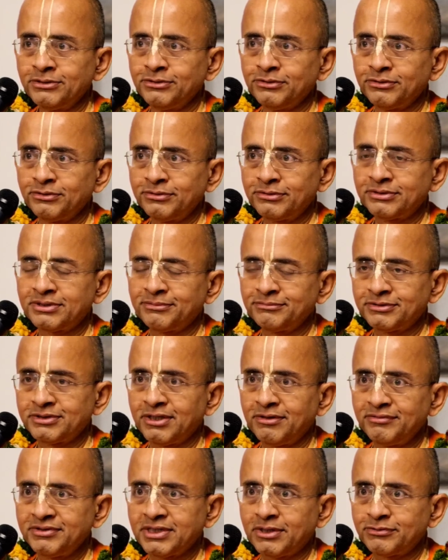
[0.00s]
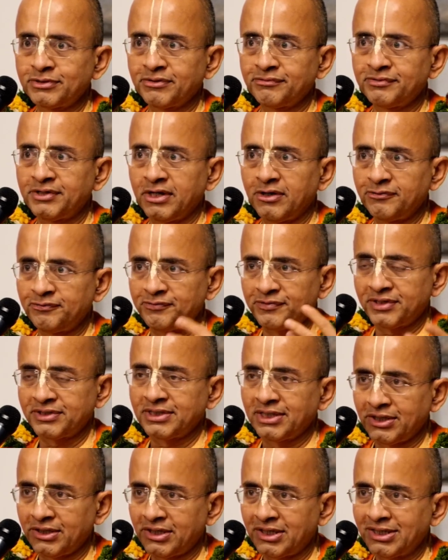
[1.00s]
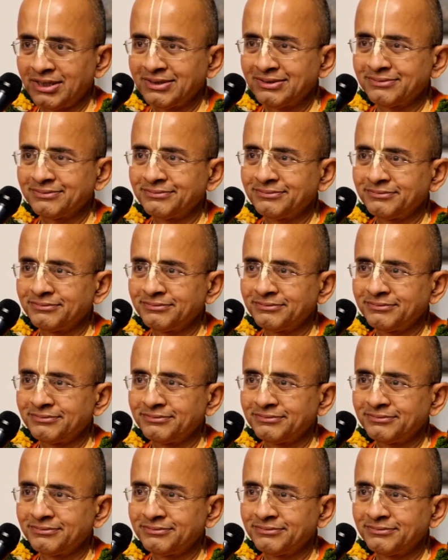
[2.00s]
do some service out of love for the Lord